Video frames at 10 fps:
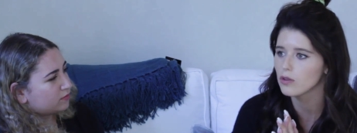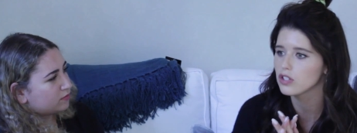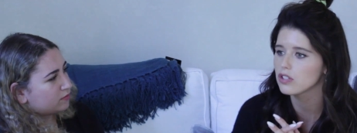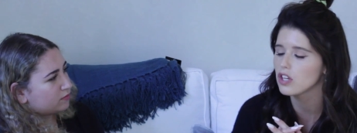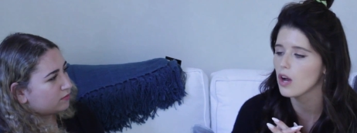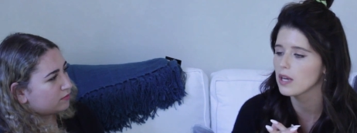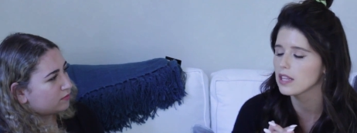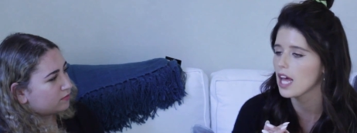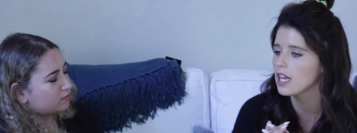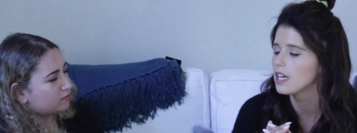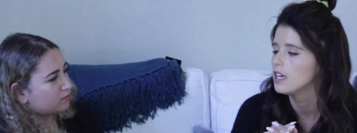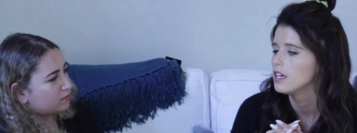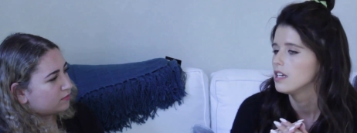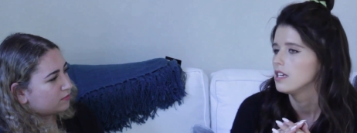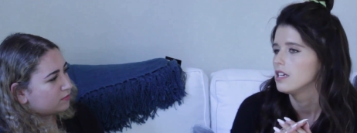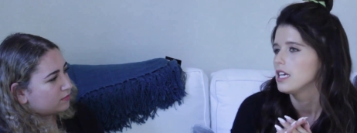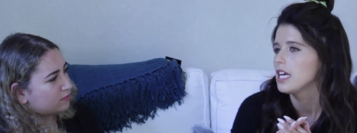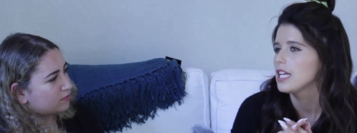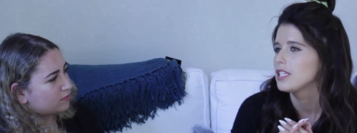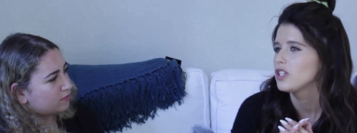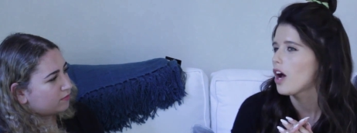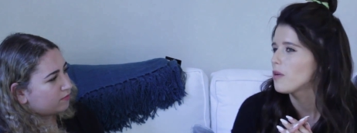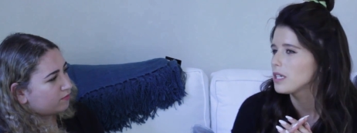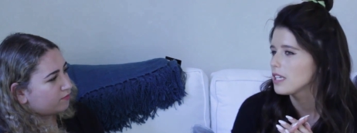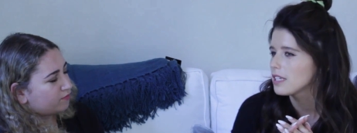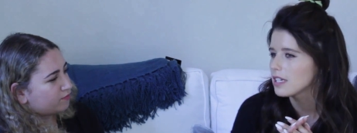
Speaker 1: you know, just knowing that it's not